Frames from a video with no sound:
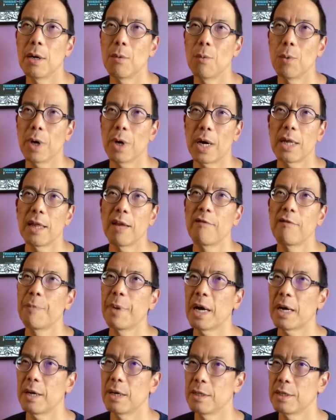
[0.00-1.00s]
what I love
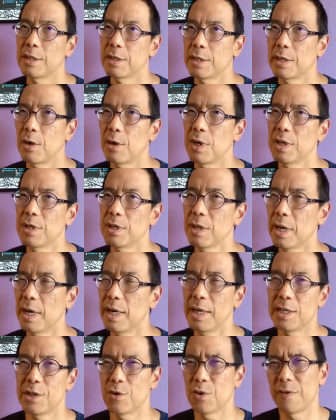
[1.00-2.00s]
about it is there isn't
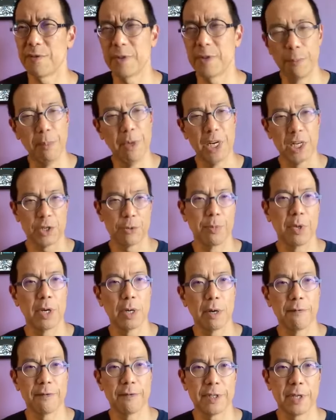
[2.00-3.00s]
any sort of diminishment
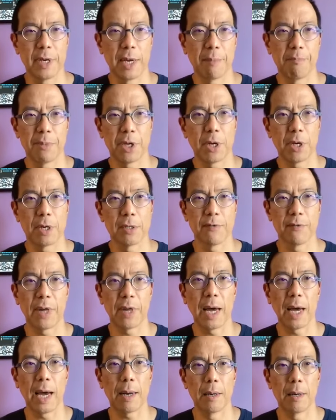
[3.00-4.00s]
of Sam because of
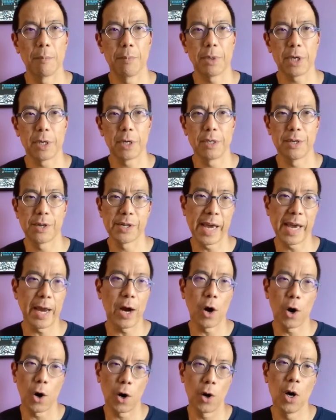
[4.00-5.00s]
that, because they
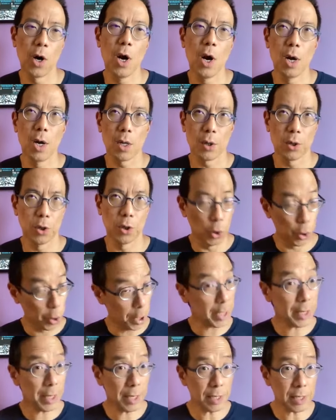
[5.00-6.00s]
are
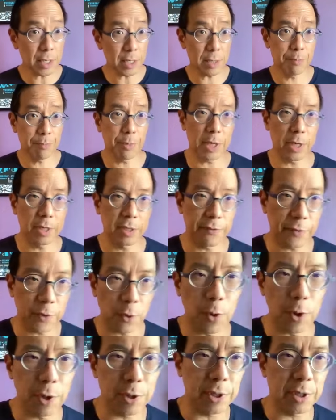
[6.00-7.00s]
learning this, because of
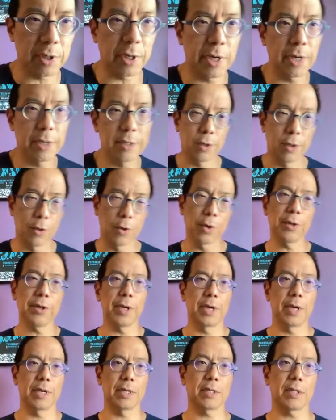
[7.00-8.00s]
course kids learn
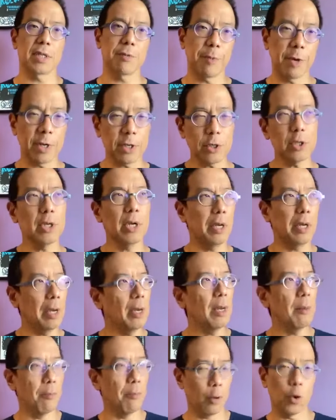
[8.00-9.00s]
things, especially
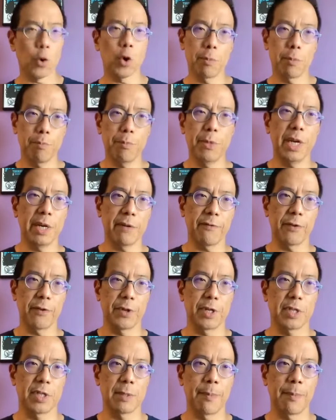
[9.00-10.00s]
important, meaningful
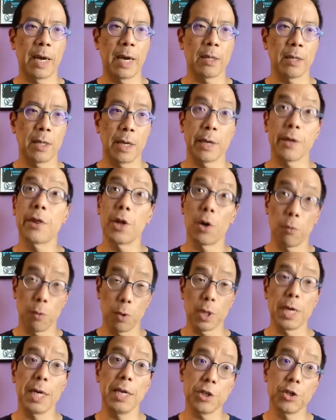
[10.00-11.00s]
things about like their
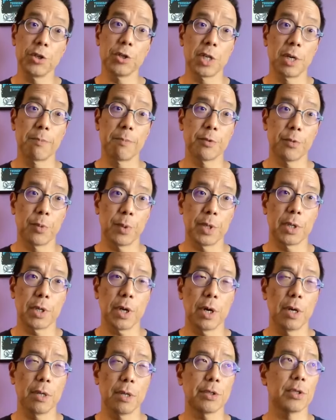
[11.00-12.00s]
relationships with
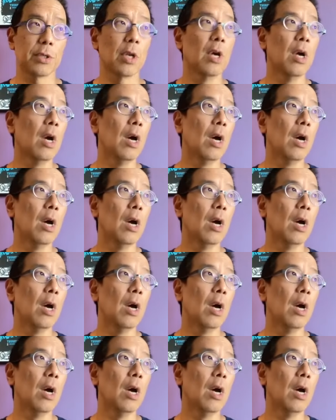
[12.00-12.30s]
adults.